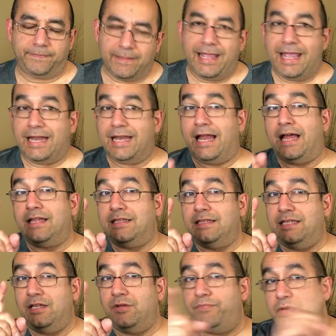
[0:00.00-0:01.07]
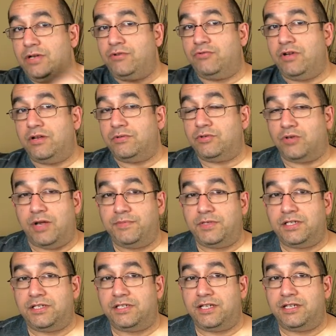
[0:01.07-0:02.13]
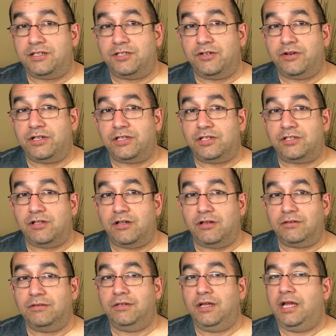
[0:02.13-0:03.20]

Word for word: And Neil Peart dro drops his sticks during the song.